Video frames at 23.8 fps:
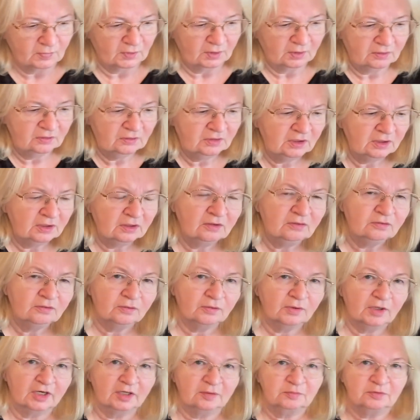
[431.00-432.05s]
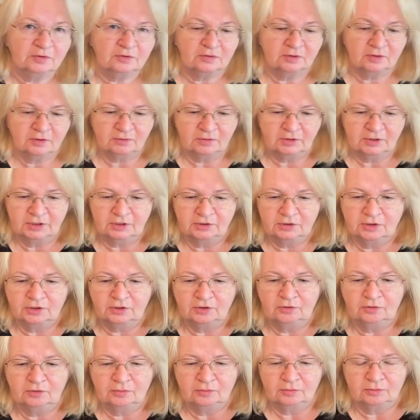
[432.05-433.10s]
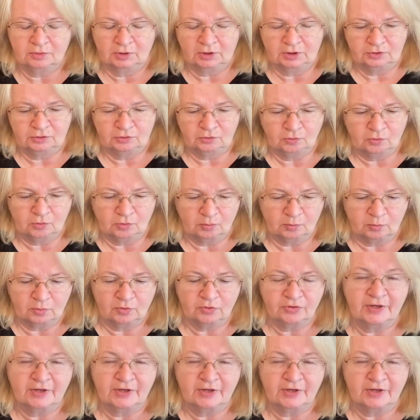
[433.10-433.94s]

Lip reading: These are absolutely cute, adorable.